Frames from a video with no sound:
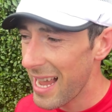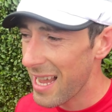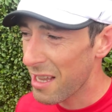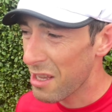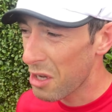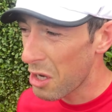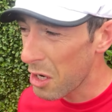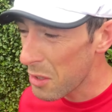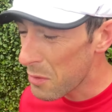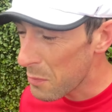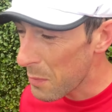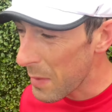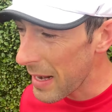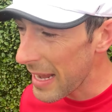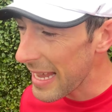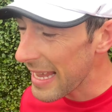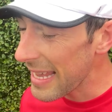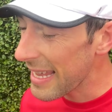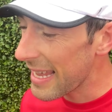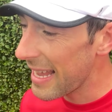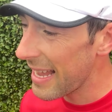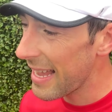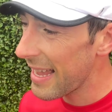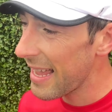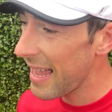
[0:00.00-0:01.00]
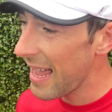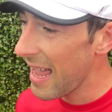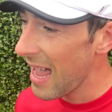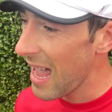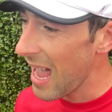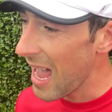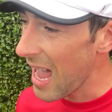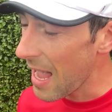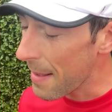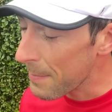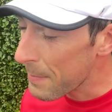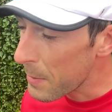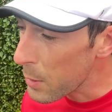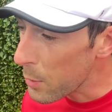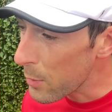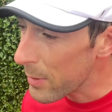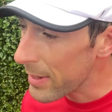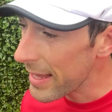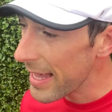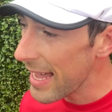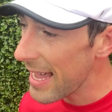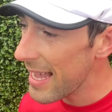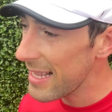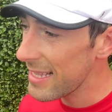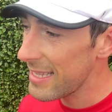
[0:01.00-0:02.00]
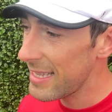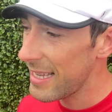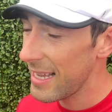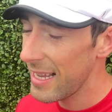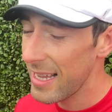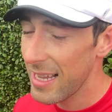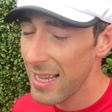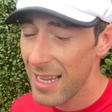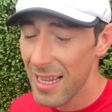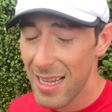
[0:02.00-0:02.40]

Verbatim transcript: a good week, happy with it.